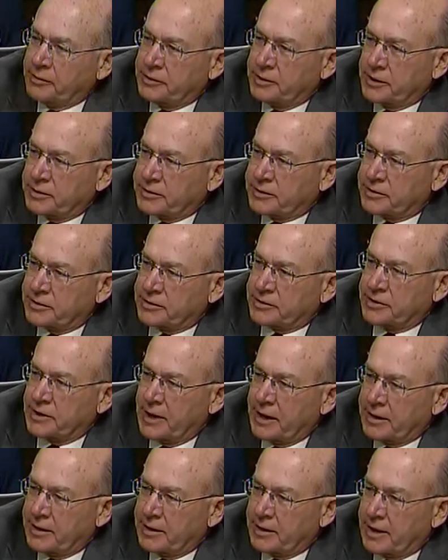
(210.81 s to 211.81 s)
just
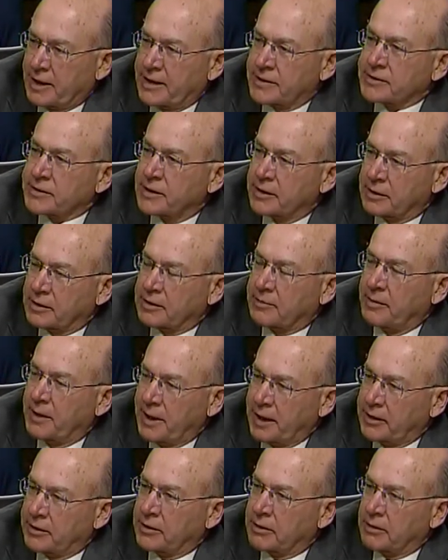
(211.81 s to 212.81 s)
say that as the
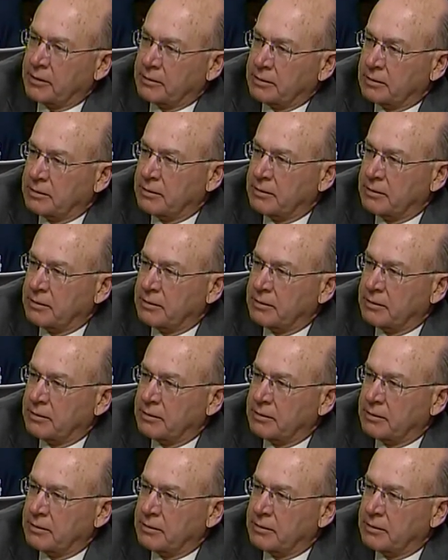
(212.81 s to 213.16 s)
commander,